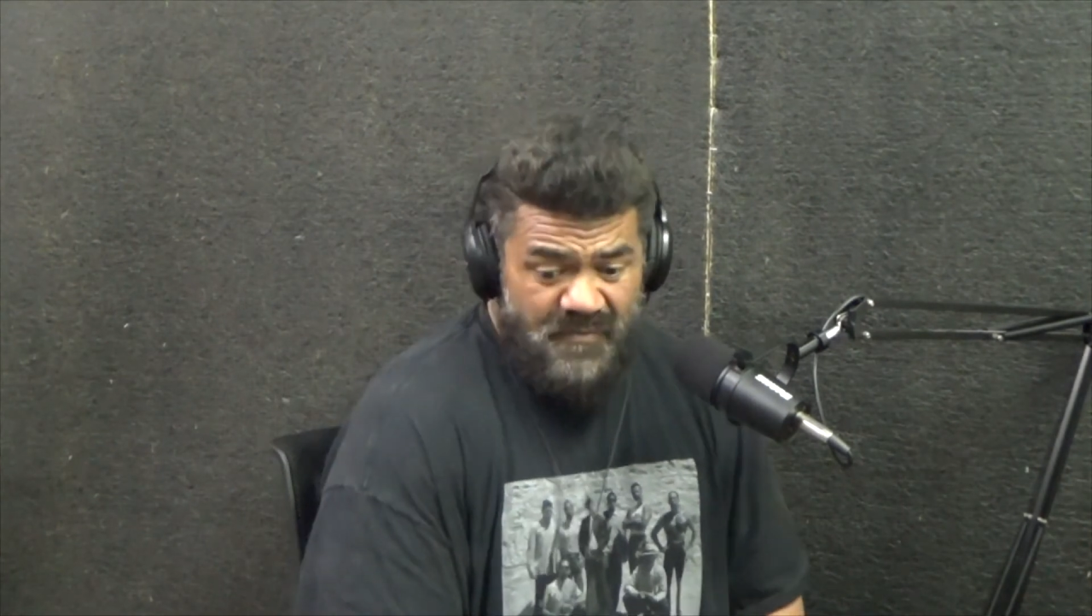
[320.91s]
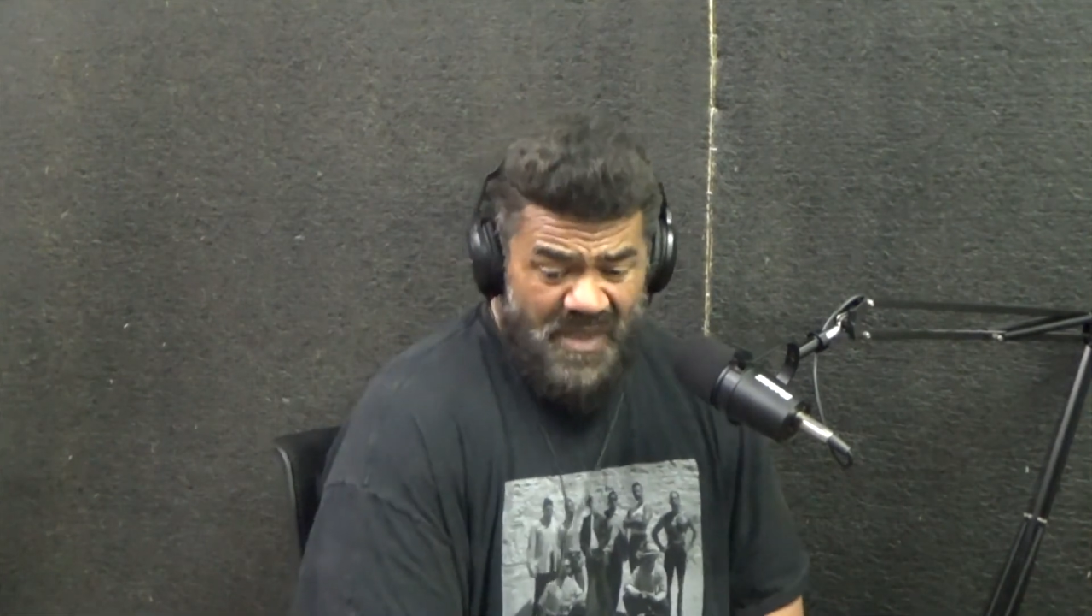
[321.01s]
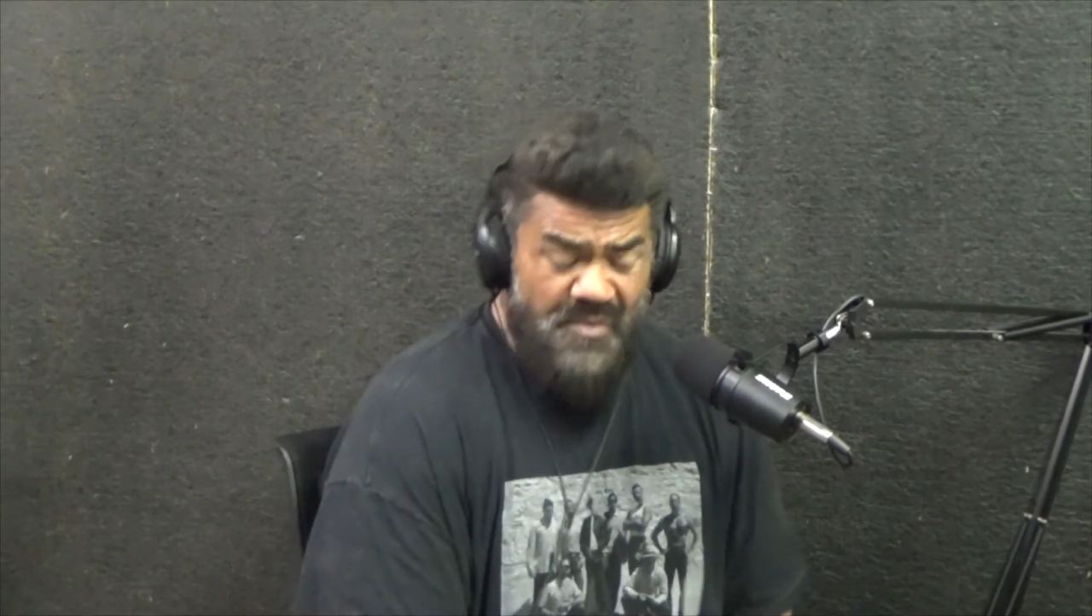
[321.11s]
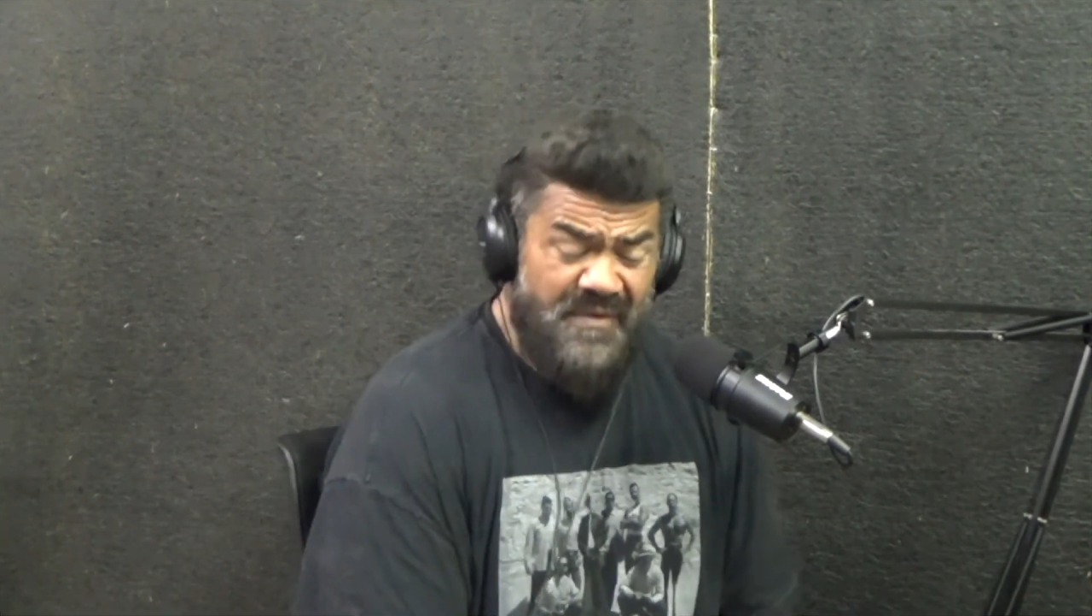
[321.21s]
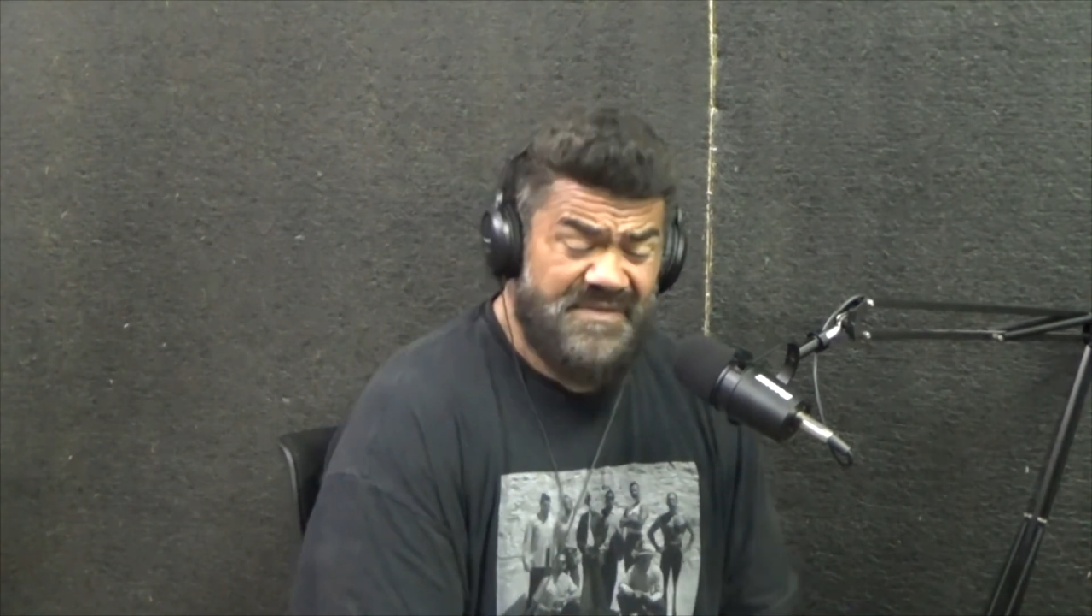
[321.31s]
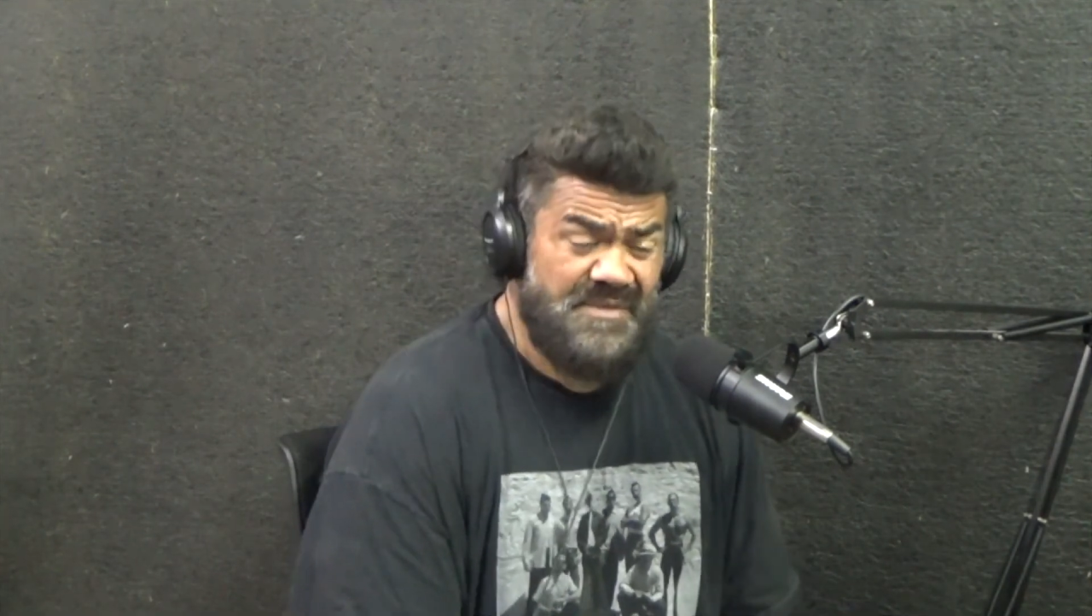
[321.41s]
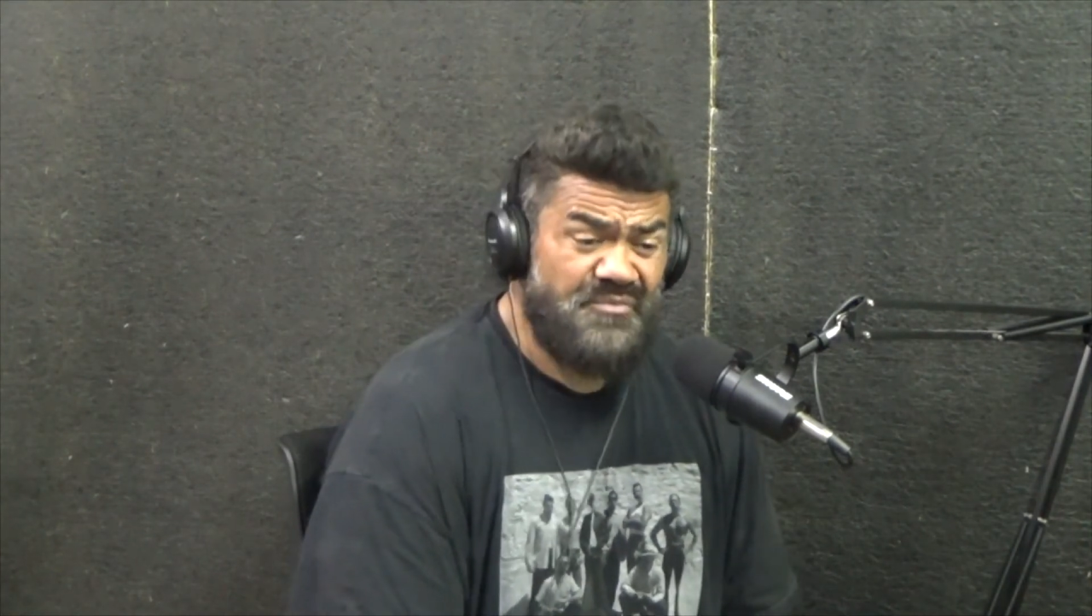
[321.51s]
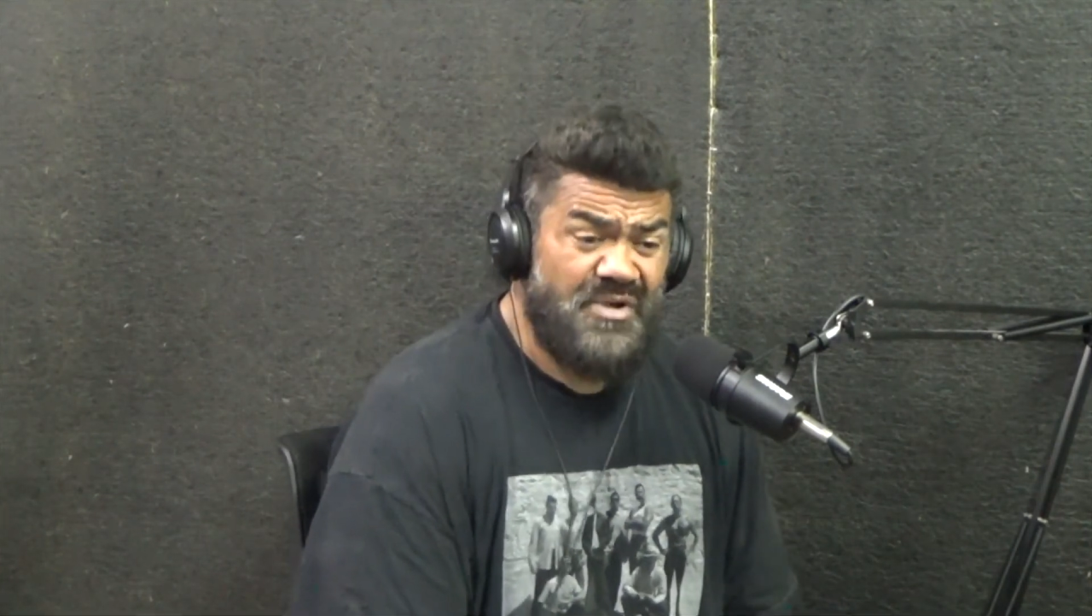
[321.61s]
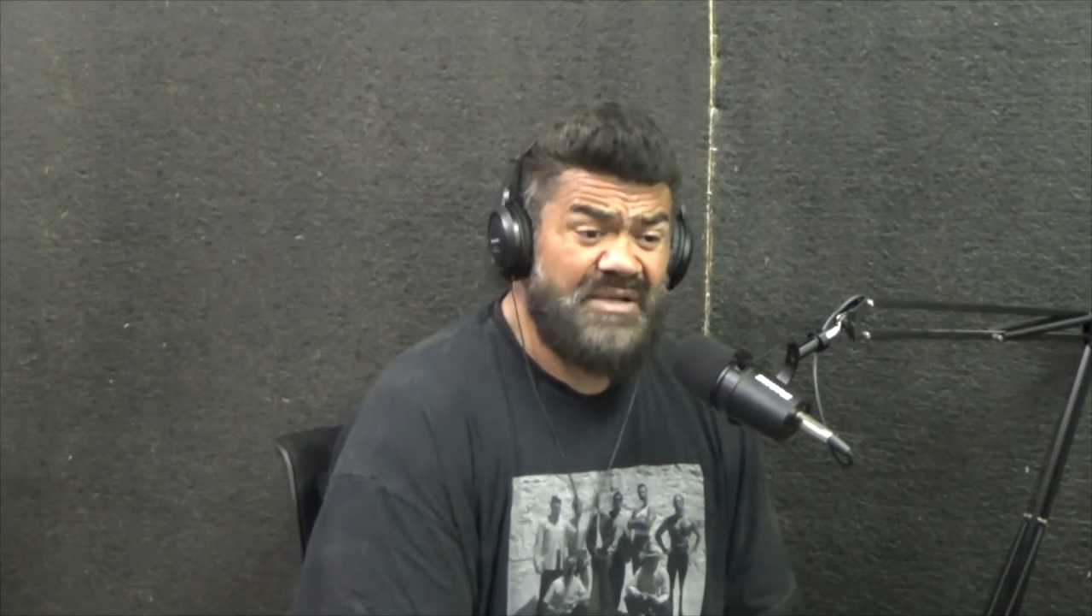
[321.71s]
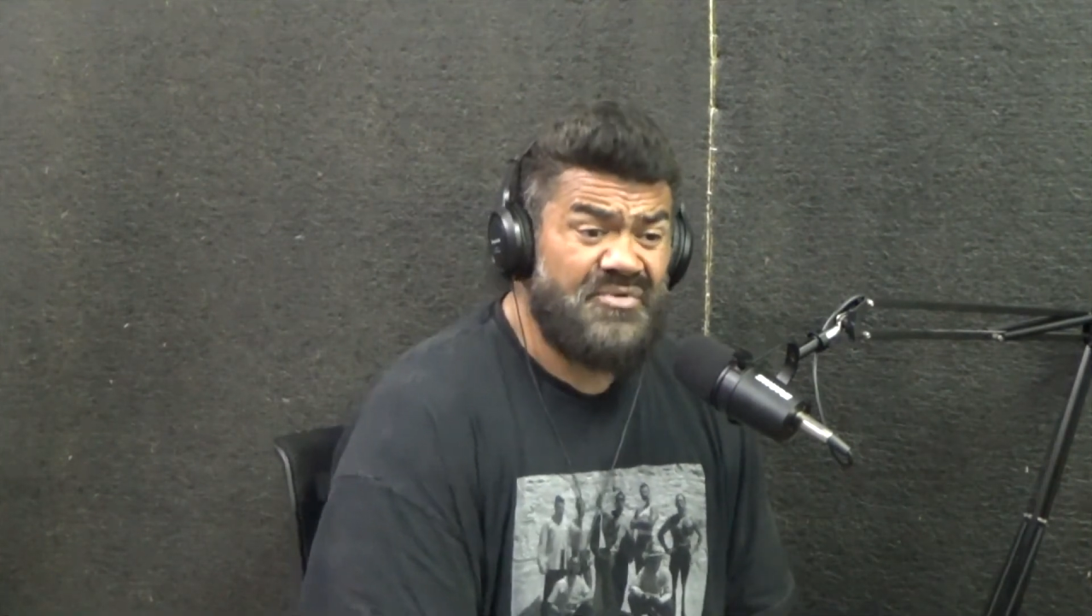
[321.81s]
And we have some
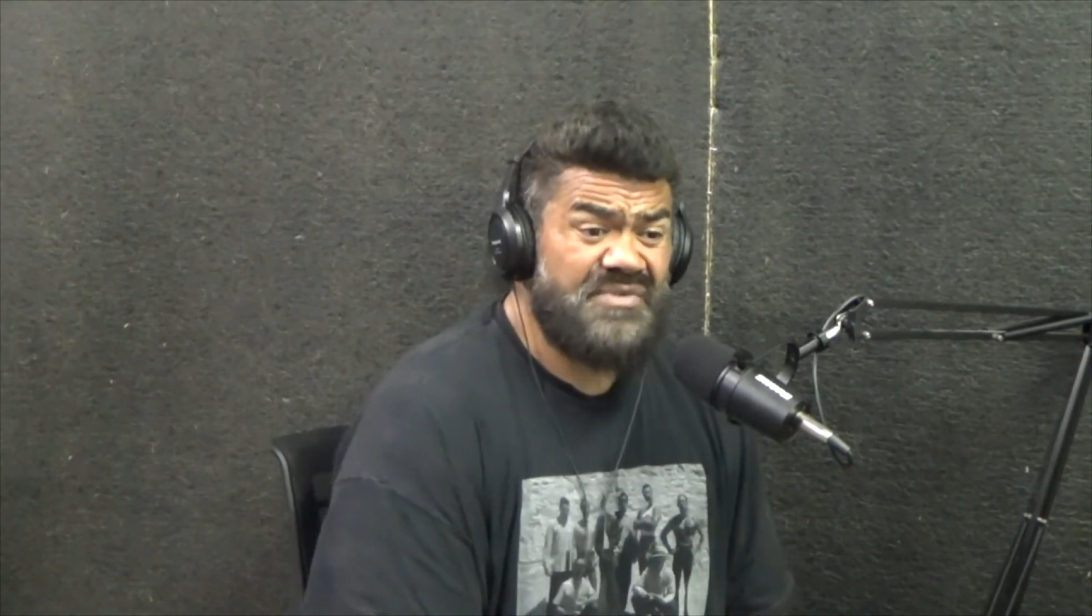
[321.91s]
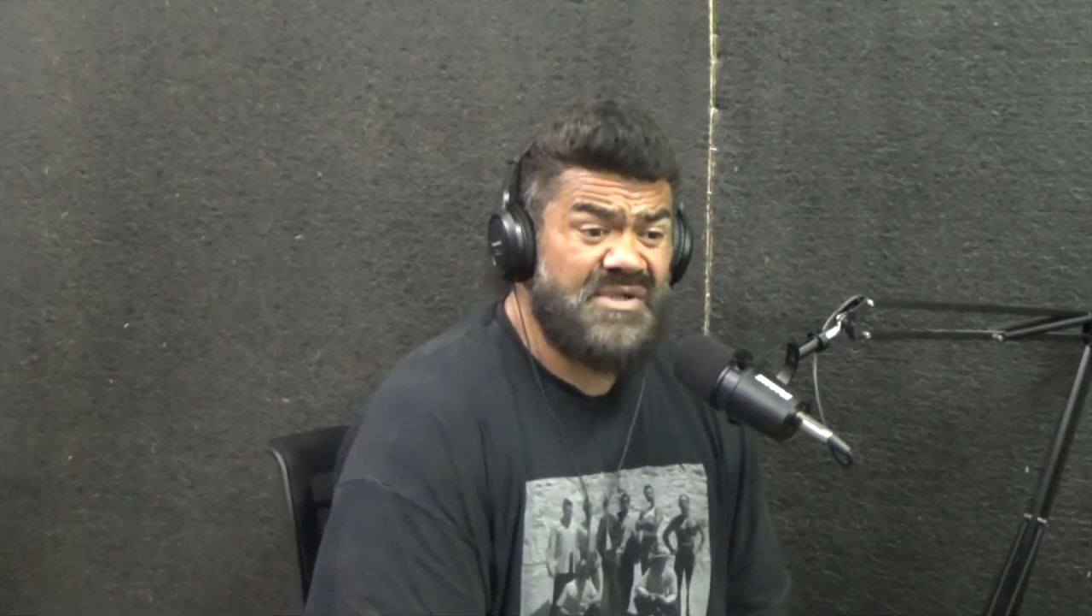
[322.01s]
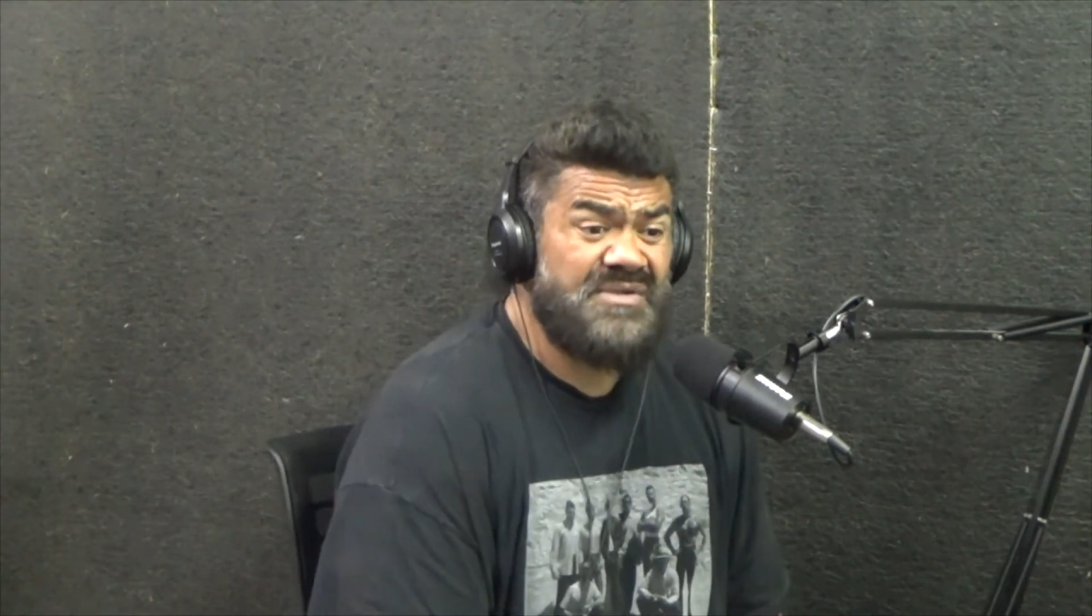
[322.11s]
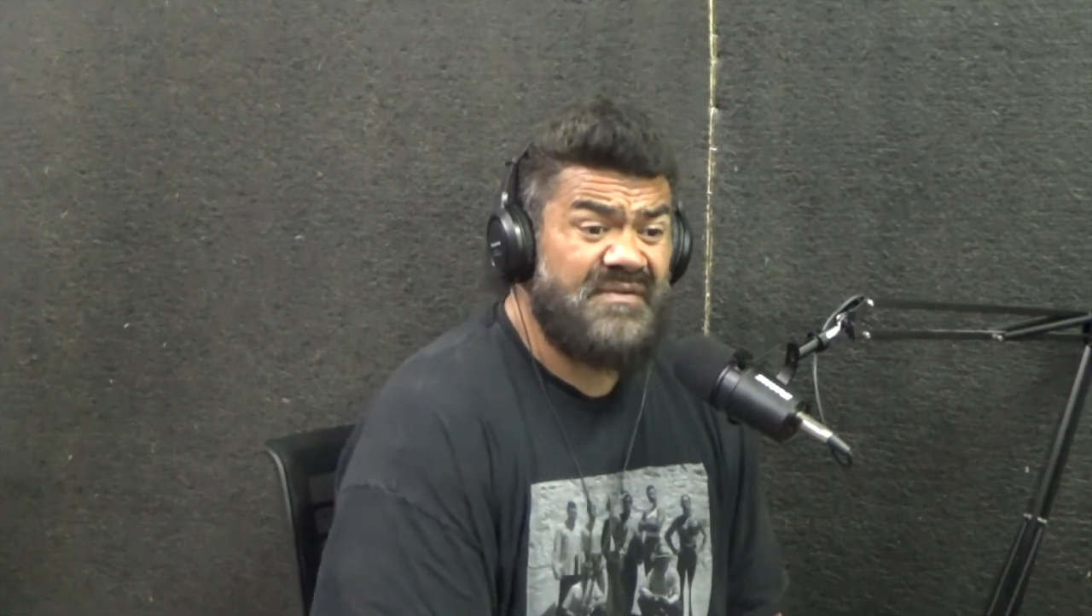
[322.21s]
really good results